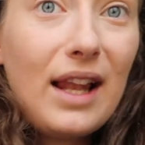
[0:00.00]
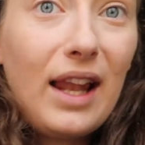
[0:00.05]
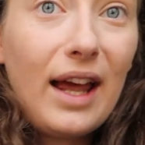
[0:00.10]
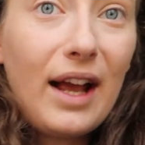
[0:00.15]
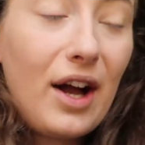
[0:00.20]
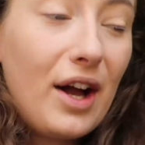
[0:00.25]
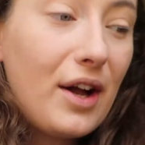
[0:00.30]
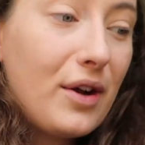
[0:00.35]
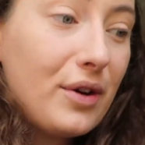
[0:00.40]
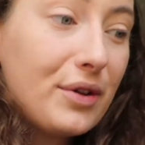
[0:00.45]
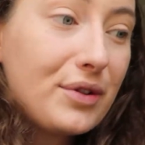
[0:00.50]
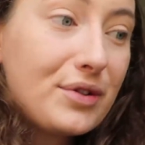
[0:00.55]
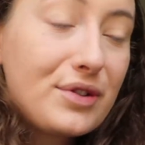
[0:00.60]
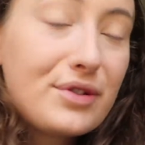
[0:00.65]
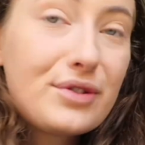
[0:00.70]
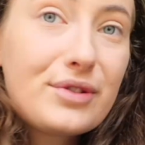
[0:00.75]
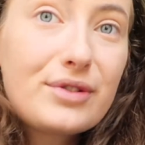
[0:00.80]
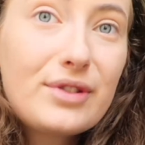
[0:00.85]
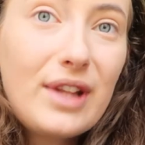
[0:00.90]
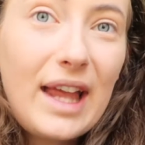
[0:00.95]
Like I
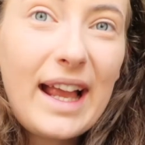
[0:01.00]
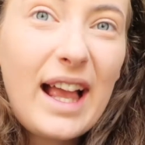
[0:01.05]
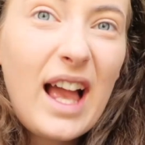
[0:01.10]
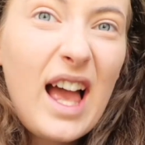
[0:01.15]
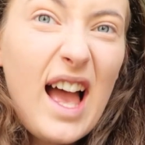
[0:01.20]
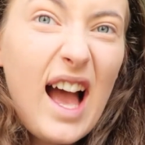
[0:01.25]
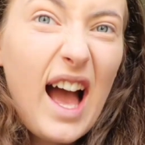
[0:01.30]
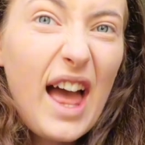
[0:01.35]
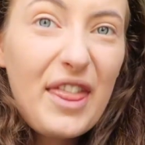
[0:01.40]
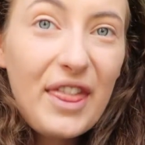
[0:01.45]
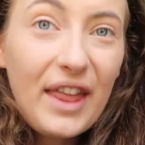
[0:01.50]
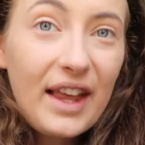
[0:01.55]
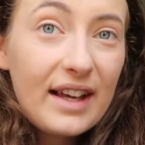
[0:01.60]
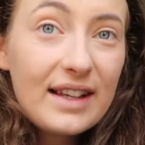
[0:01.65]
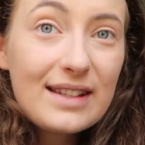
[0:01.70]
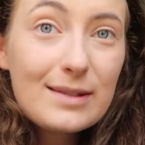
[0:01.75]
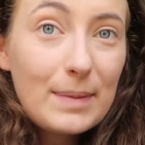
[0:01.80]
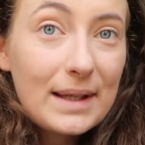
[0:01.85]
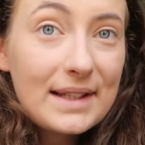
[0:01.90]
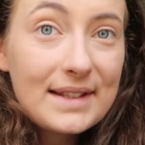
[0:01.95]
think
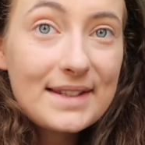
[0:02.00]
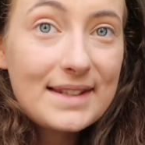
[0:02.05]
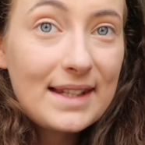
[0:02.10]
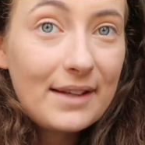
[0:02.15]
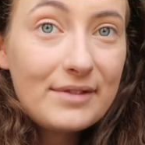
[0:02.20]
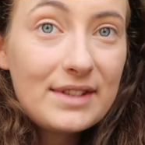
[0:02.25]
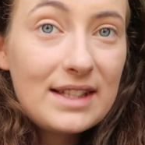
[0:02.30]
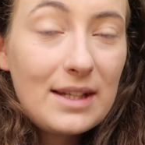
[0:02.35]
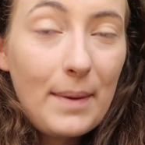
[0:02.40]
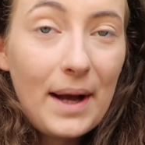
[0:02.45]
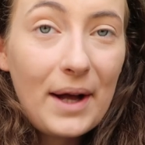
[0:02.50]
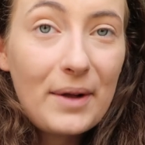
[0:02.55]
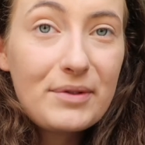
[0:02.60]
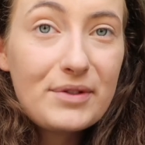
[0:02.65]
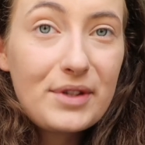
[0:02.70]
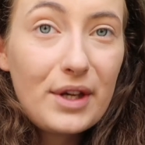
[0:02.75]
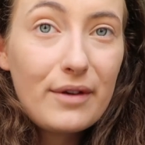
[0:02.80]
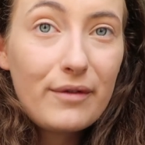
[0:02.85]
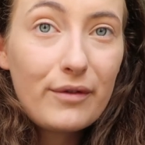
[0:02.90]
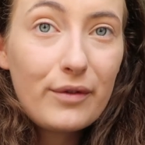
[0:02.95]
I spent
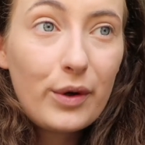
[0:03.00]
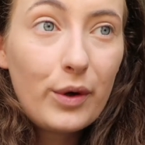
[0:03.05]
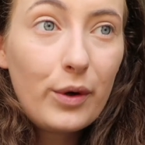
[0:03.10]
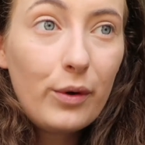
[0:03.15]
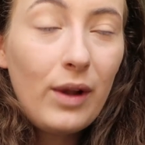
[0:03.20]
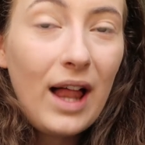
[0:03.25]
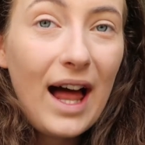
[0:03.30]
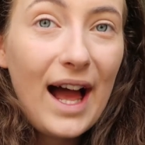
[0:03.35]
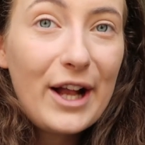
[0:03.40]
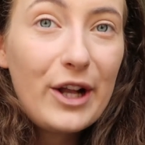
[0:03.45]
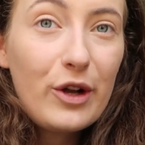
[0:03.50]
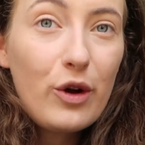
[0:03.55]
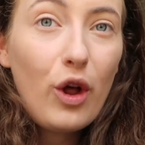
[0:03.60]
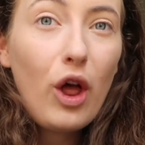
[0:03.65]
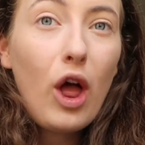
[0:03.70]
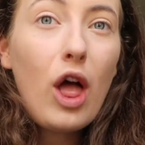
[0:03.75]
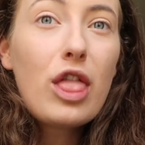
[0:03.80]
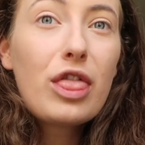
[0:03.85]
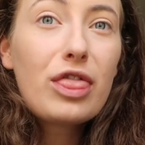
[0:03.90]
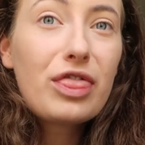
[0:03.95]
£70 overall and
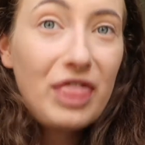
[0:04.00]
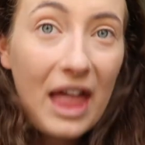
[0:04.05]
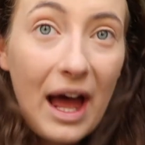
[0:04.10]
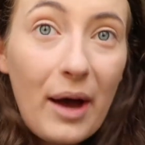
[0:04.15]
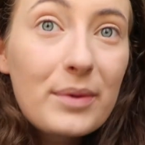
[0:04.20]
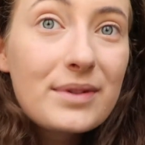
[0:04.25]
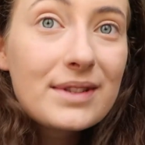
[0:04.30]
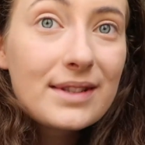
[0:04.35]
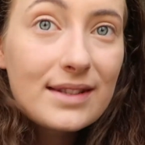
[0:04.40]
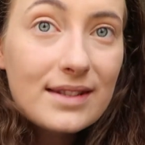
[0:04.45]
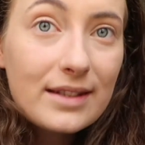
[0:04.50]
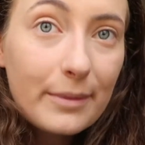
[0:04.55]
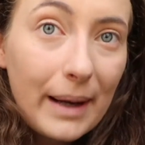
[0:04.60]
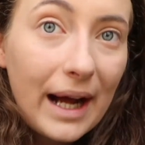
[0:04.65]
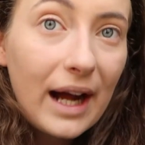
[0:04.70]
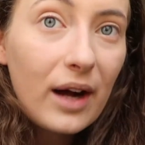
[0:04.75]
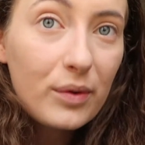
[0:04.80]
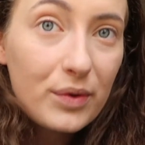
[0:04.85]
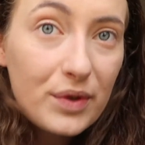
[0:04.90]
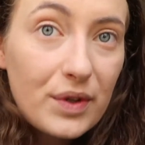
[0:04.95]
got thousands of
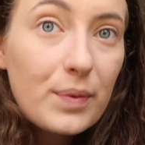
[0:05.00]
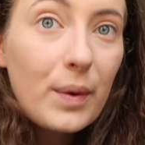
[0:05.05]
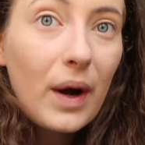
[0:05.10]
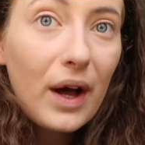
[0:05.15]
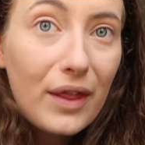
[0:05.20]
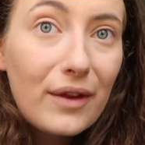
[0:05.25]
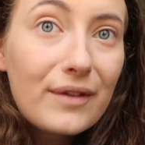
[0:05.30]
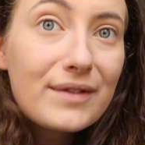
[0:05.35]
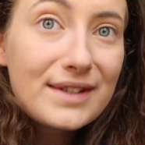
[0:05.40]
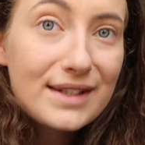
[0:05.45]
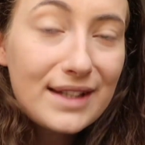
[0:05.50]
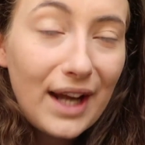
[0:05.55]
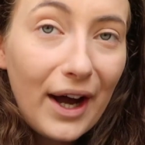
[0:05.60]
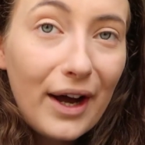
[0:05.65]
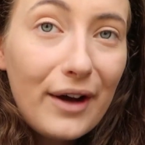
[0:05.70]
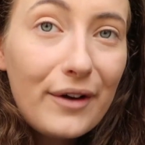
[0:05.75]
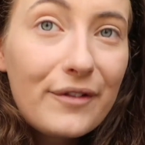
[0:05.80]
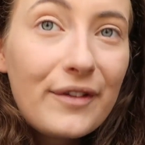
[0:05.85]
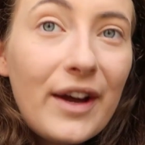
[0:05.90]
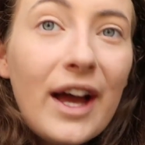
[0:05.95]
pounds worth of
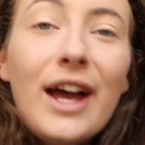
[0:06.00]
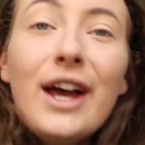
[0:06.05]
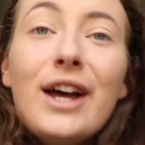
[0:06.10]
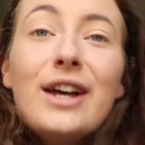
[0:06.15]
stuff.